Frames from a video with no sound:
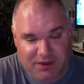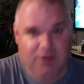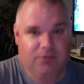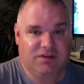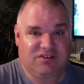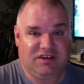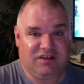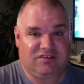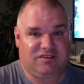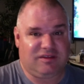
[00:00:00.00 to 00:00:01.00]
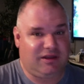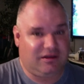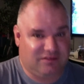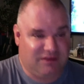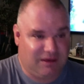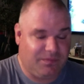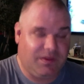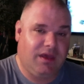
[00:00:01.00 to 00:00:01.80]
Which leads to the next thing.